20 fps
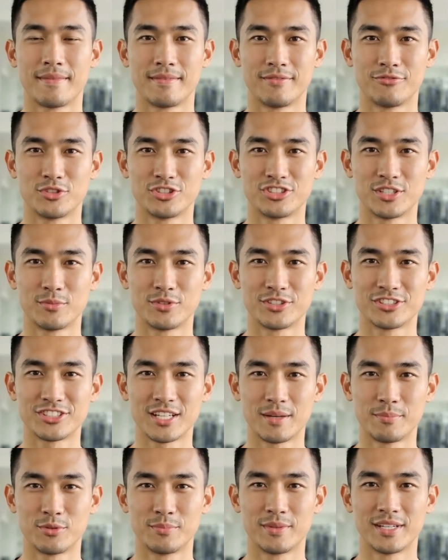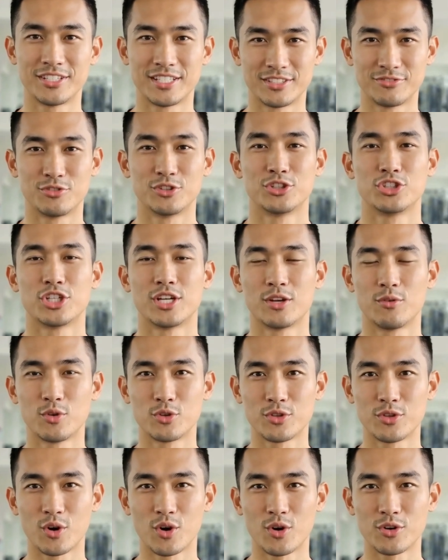For someone supplementing for
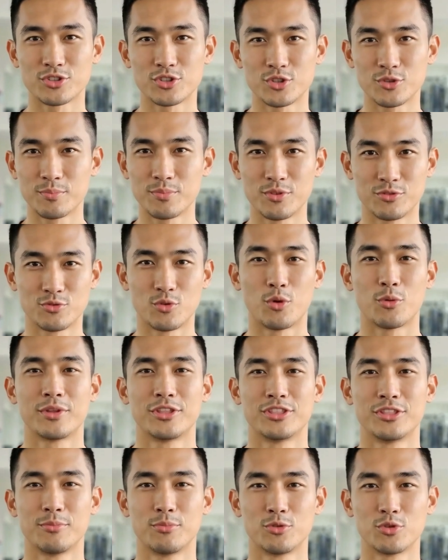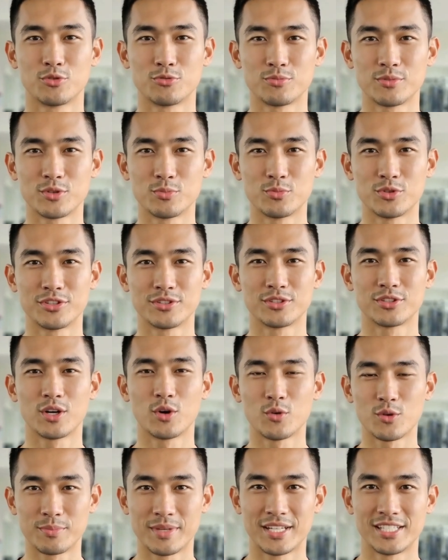general long-term performance improvement with
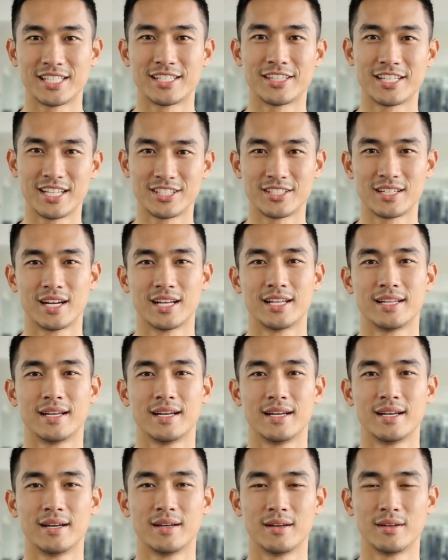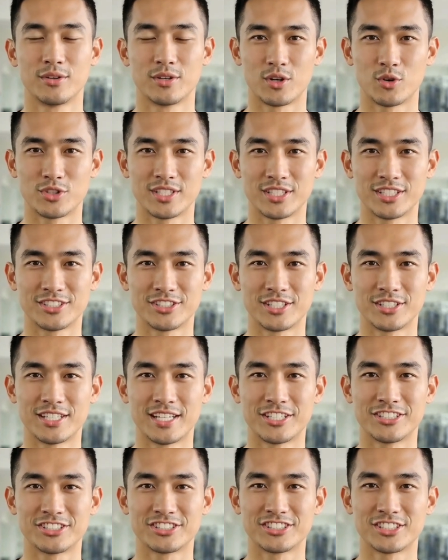no immediate deadline, loading is
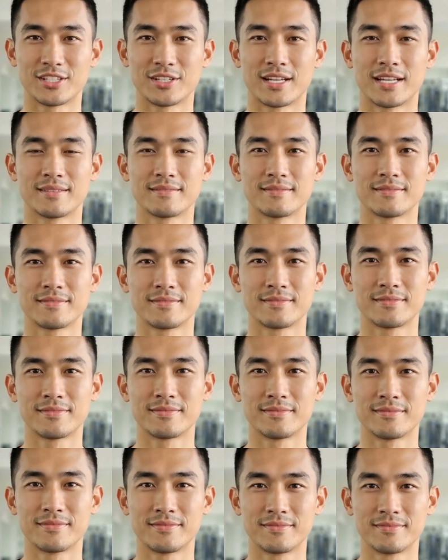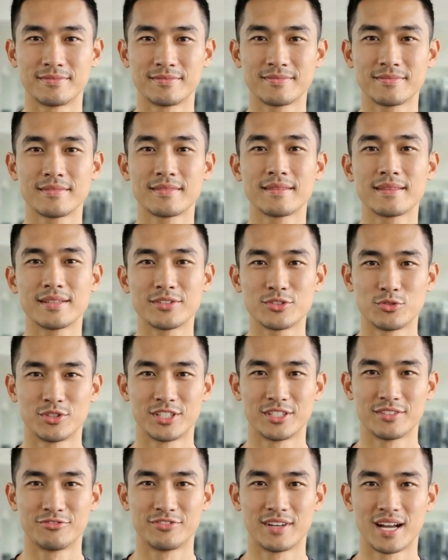unnecessary. 3
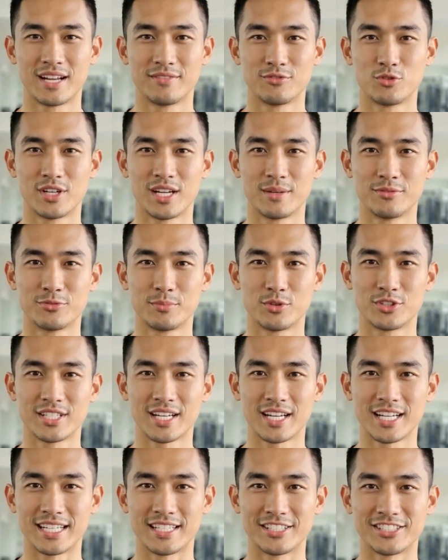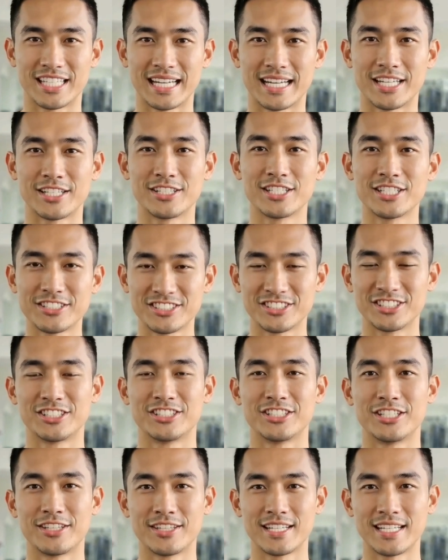to 5 grams per day, taken
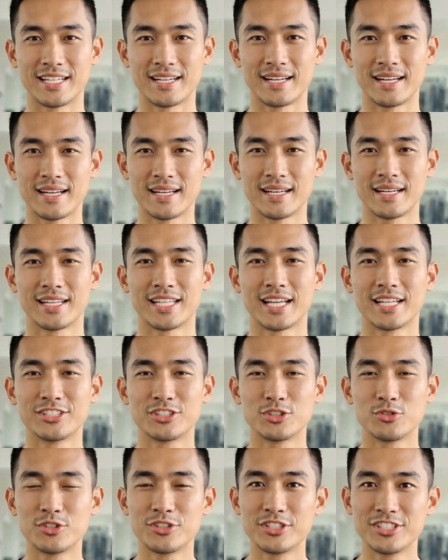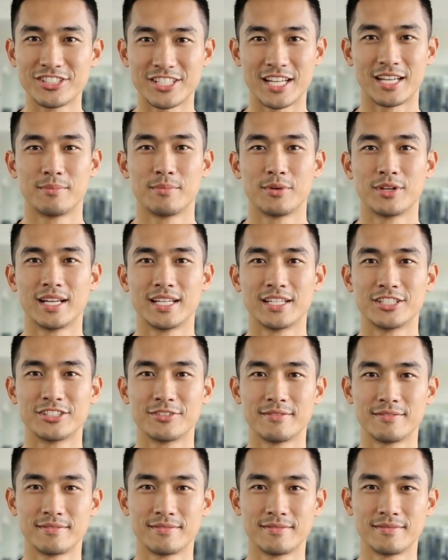consistently, gets you to the same place,
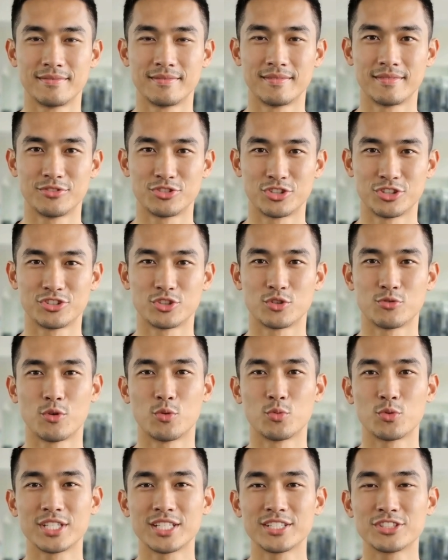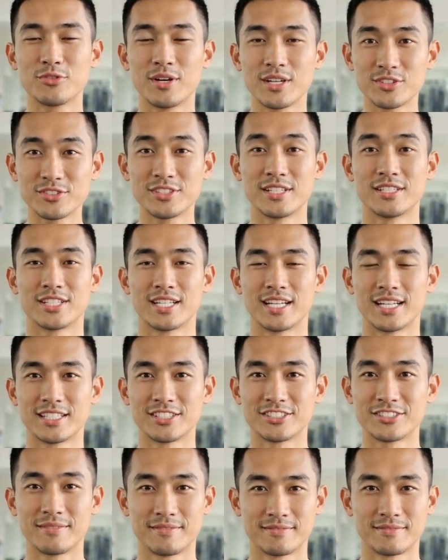just over weeks rather than
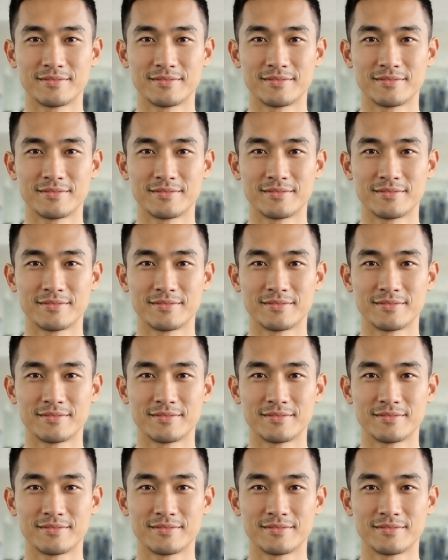days.